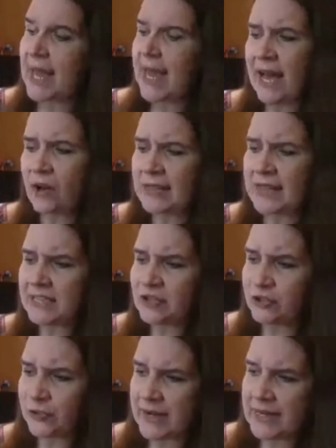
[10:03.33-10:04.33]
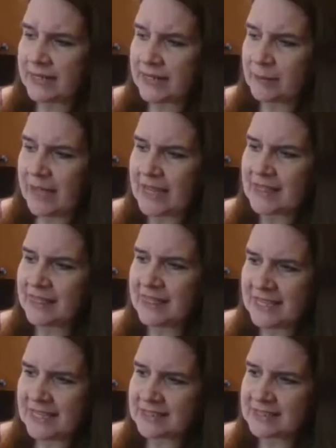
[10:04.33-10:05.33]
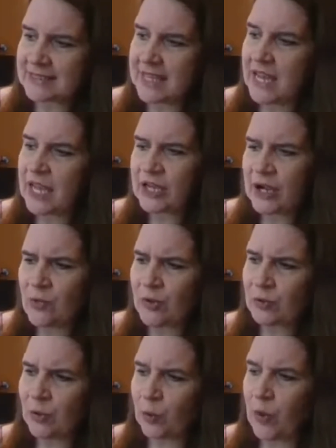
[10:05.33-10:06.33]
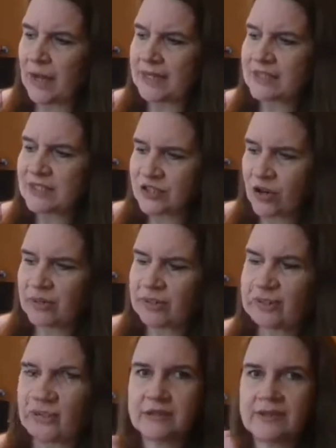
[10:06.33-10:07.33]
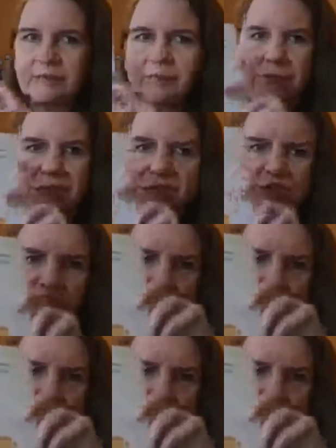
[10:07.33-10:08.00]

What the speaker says: How can I trade him like this? No one will want a sorry-looking fish